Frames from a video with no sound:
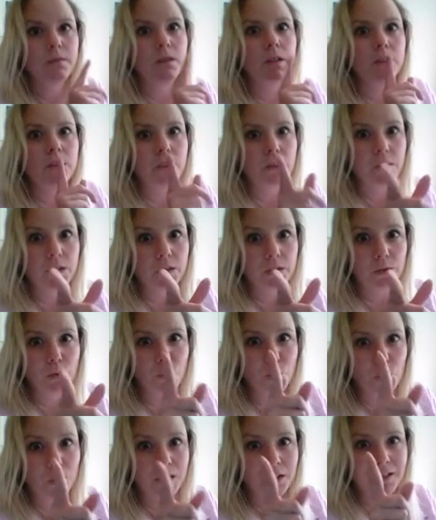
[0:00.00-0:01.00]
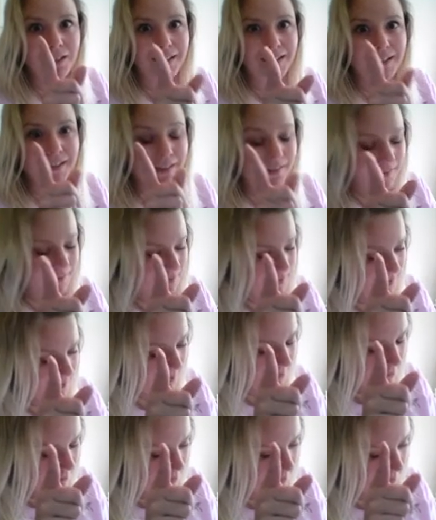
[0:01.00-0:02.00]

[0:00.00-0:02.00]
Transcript: Now, one last step.